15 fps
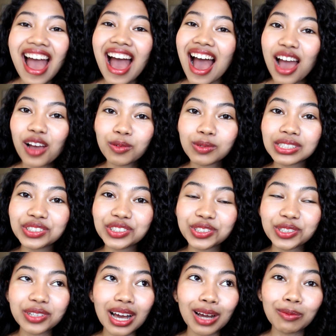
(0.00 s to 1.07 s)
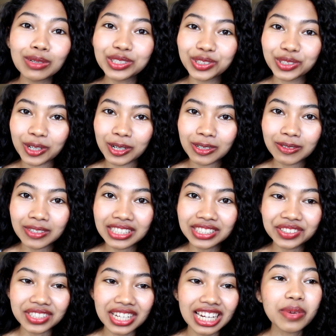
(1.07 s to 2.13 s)
I was nervous
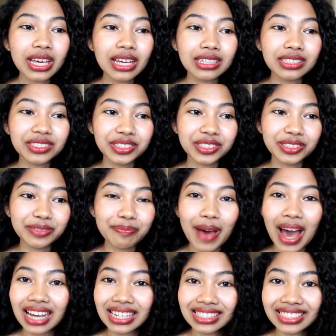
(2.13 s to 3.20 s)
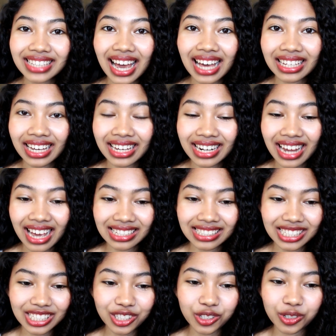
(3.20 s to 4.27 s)
because back in Thailand I
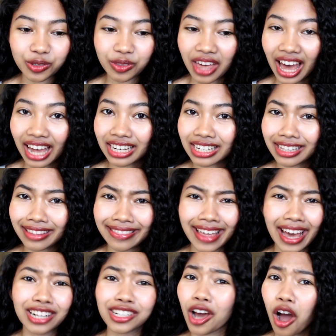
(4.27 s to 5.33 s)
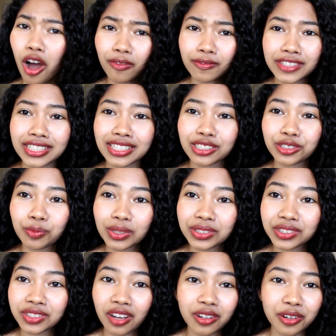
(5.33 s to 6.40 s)
didn't do that often. It was
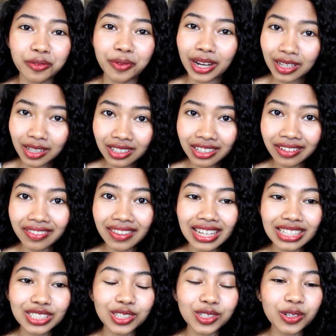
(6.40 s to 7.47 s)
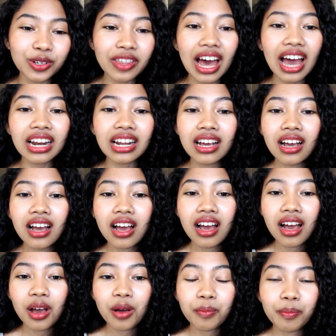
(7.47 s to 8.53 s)
not a regular thing to do that,
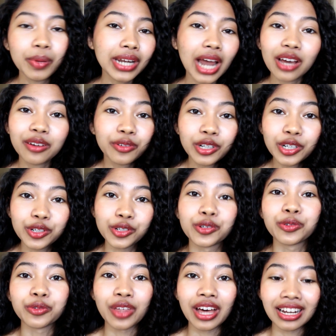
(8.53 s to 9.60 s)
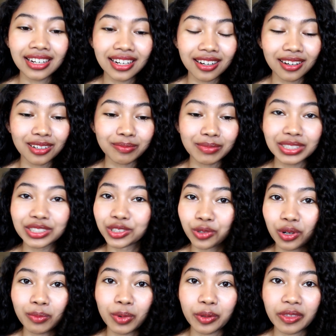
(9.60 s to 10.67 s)
but I already knew that is a
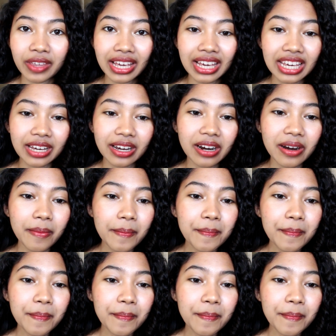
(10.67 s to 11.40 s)
normal thing here.